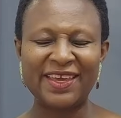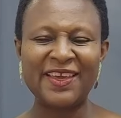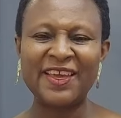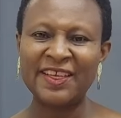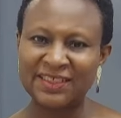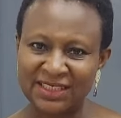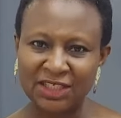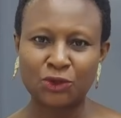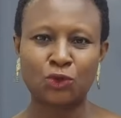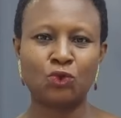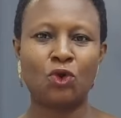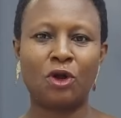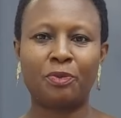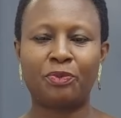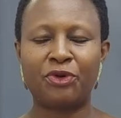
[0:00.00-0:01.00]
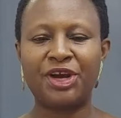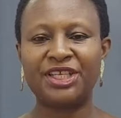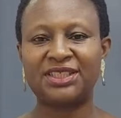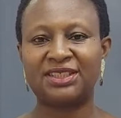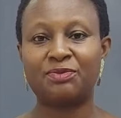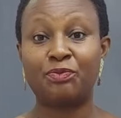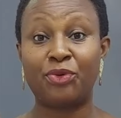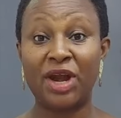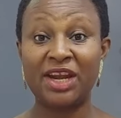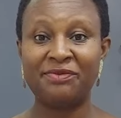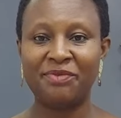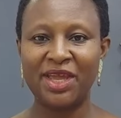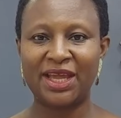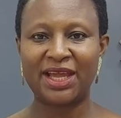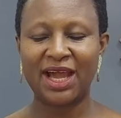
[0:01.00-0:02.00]
easy to operate
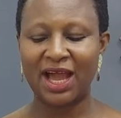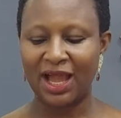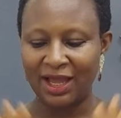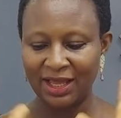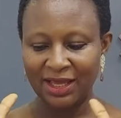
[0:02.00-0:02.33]
Breadmaker.